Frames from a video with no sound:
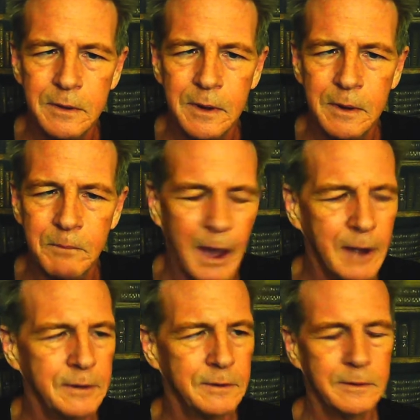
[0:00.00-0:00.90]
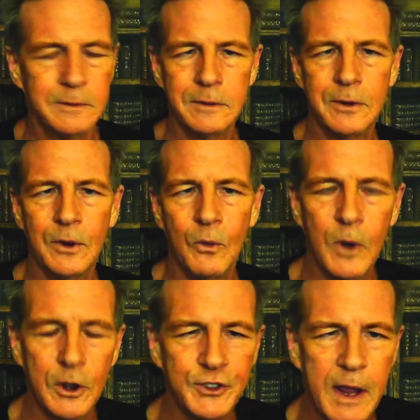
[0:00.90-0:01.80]
But
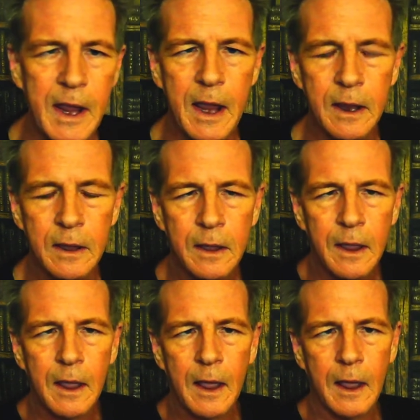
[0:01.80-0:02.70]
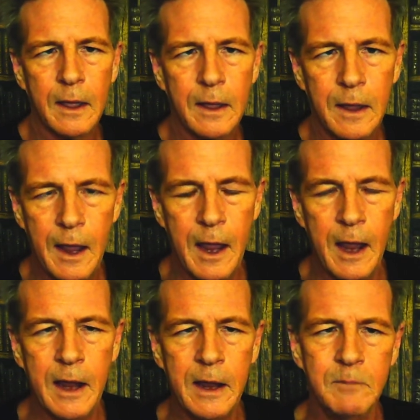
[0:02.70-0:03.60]
we're seeing
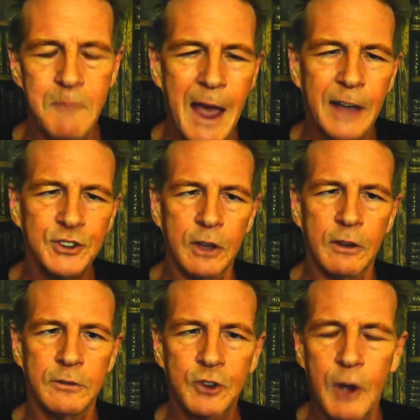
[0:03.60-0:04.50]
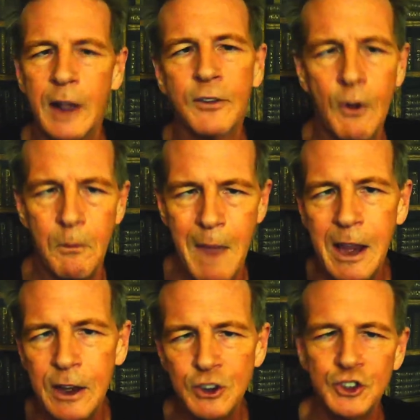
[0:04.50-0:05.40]
a massive
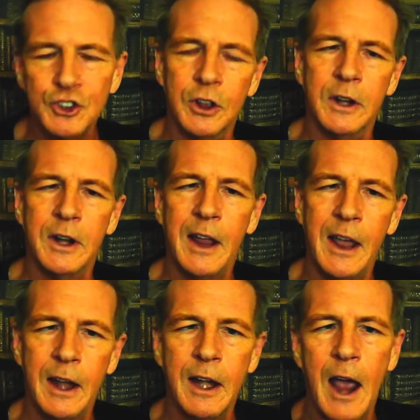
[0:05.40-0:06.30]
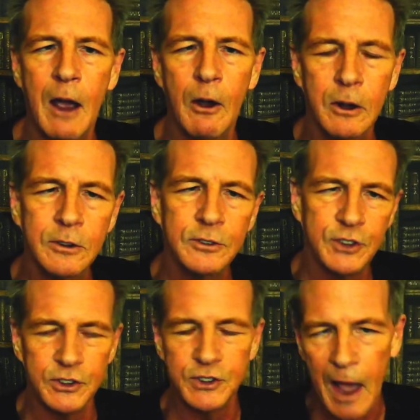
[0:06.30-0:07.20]
transformation in our
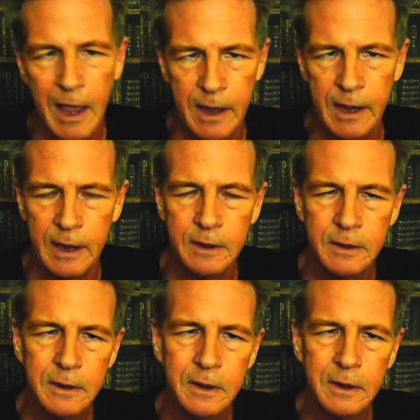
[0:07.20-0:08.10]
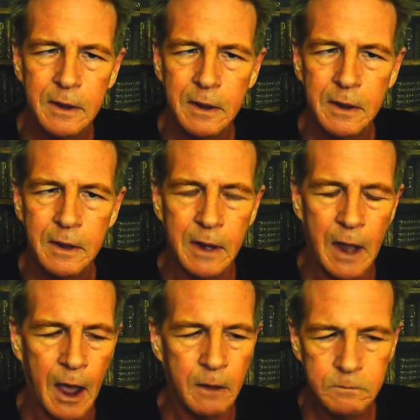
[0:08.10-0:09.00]
society.
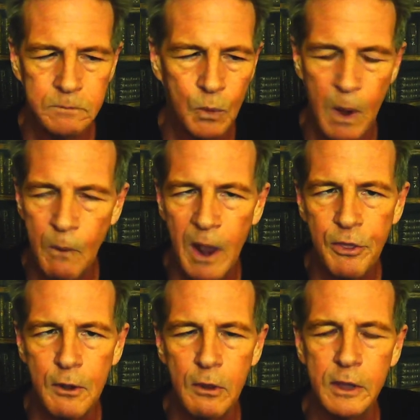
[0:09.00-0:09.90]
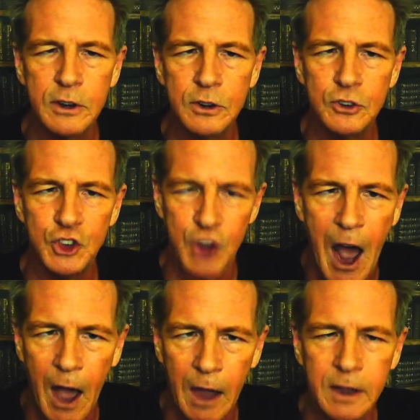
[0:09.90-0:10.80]
We went through the
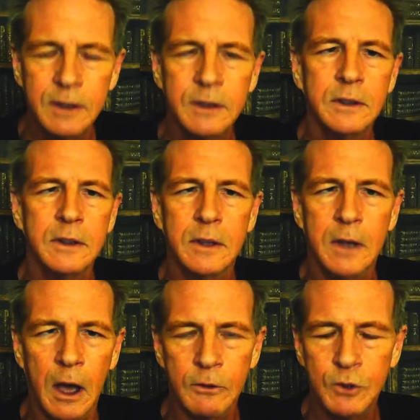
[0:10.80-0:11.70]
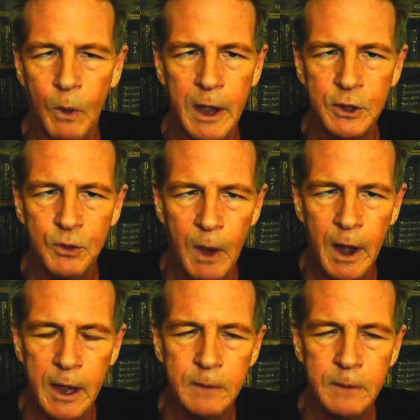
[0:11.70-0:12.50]
shock of 2020.